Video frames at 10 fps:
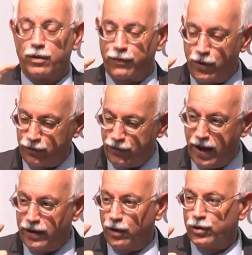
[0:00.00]
The first
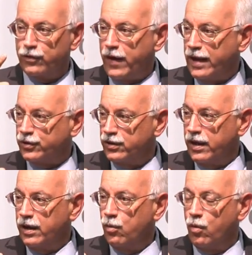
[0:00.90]
finding was
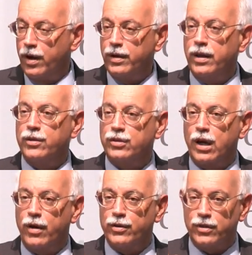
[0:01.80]
fascinating. One is
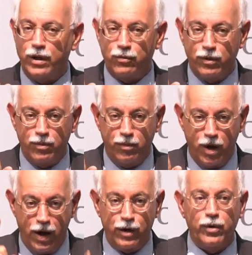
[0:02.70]
there is a
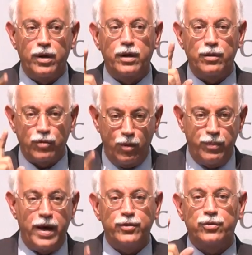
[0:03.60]
moderately
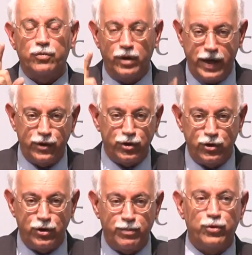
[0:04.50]
robust
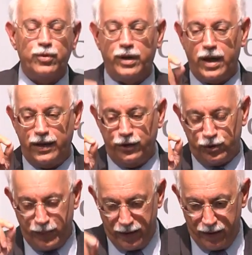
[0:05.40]
relationship between AID
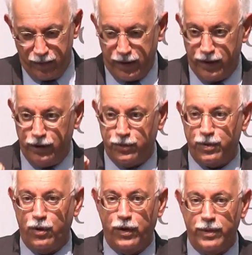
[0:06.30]
spending money in these
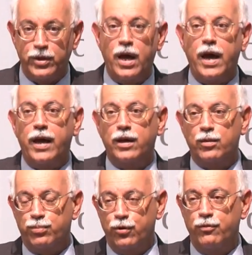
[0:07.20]
programs and an
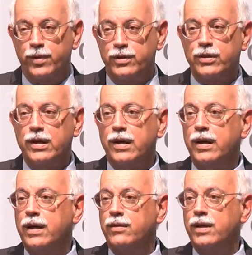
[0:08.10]
improvement
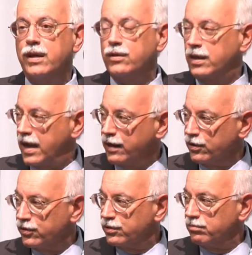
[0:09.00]
in the
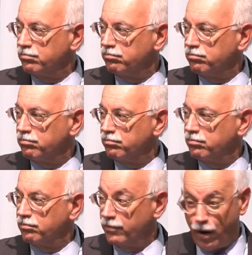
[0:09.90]
indicators.
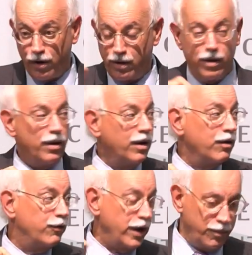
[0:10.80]
Freedom House
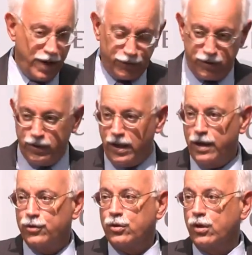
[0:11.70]
indicators. Freedom House
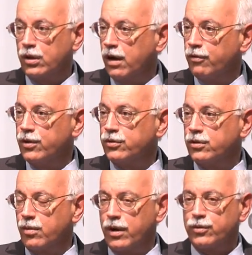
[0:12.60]
indicators and good governance
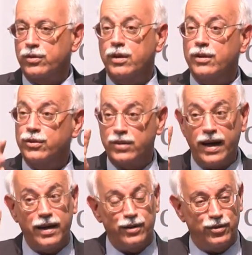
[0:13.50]
and democracy.
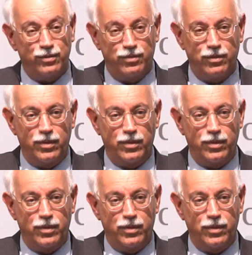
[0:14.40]
Second,